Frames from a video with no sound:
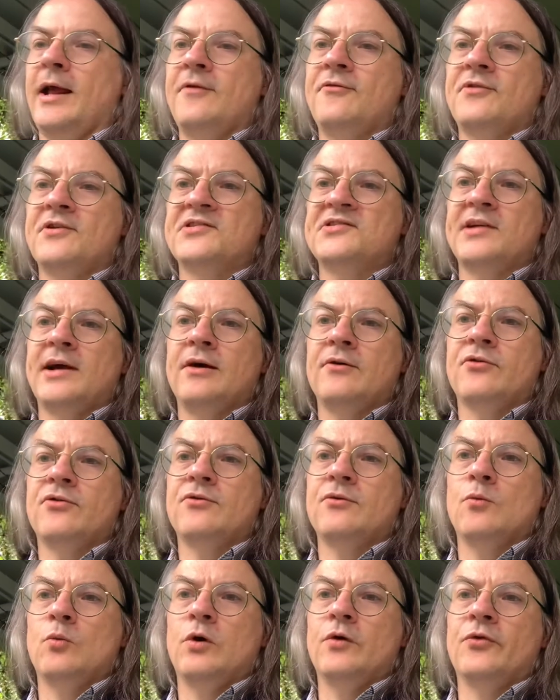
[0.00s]
the South
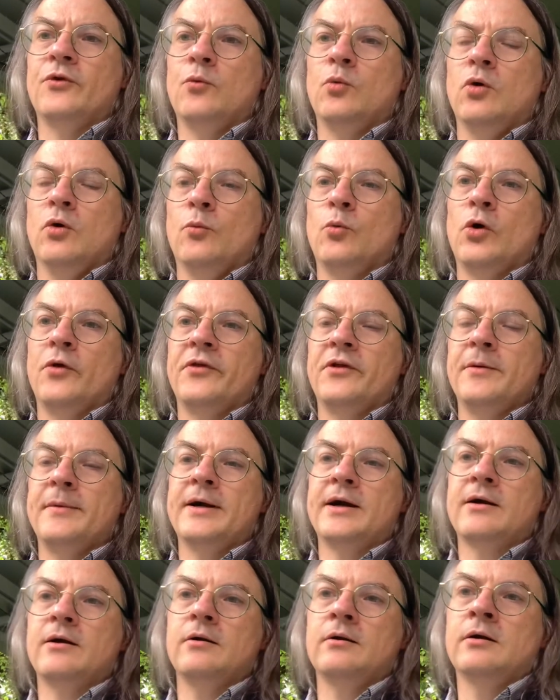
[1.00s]
won the
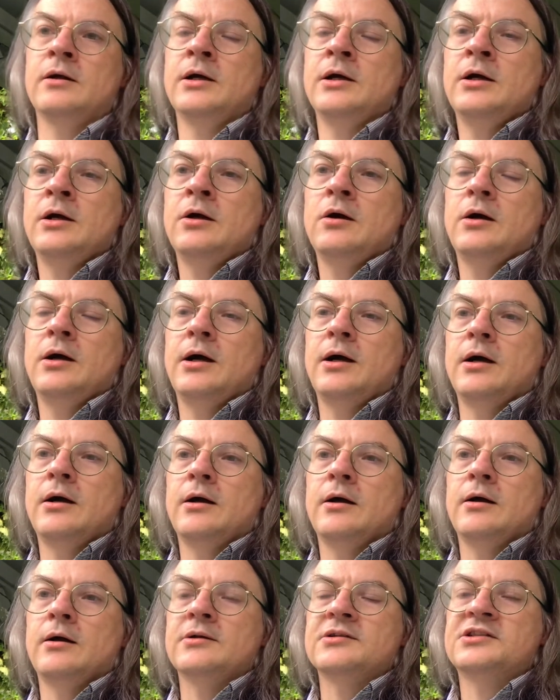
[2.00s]
American
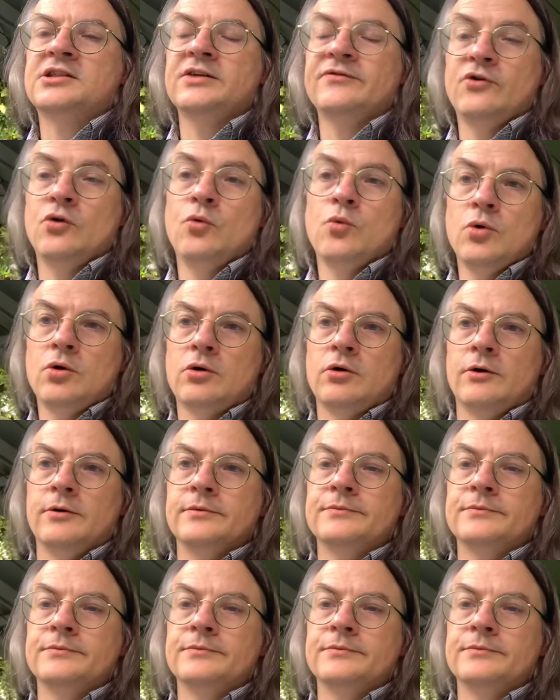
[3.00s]
Civil War.